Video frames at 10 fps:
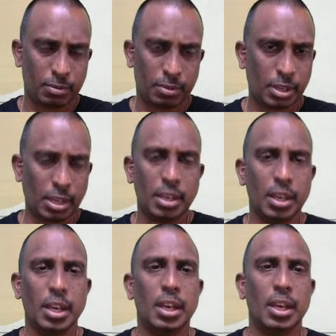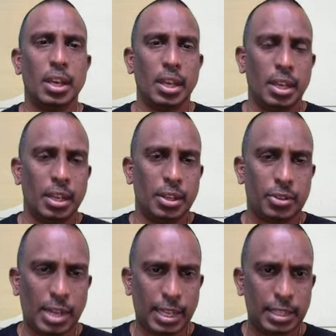Okay. So
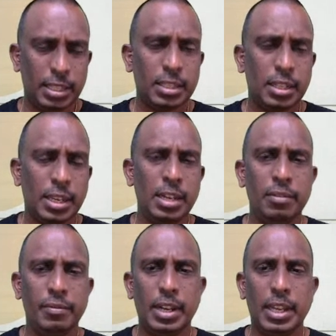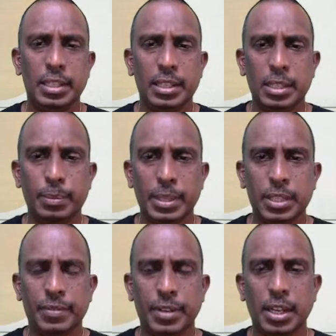like this, in villages
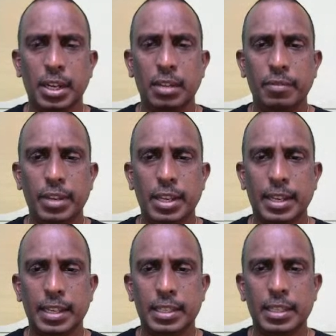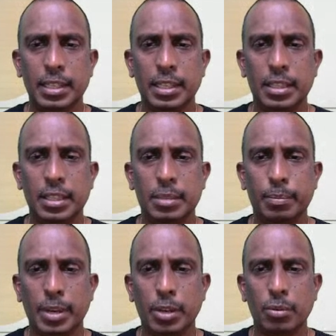specifically, we can see this
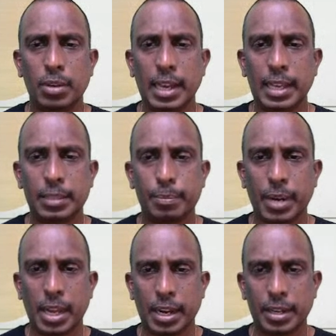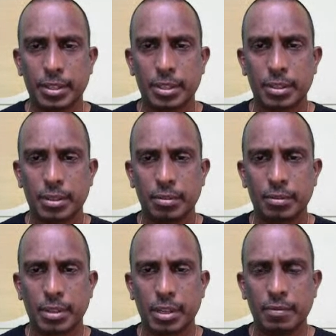biogas plants.
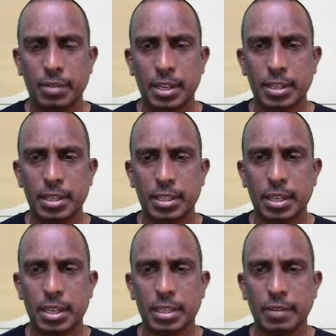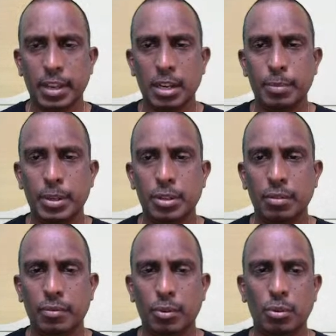In villages, there is availability of
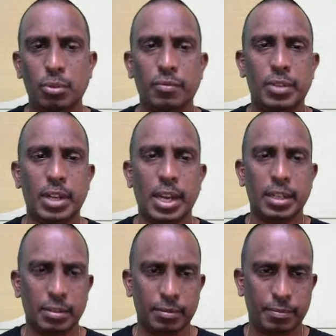lot of dung,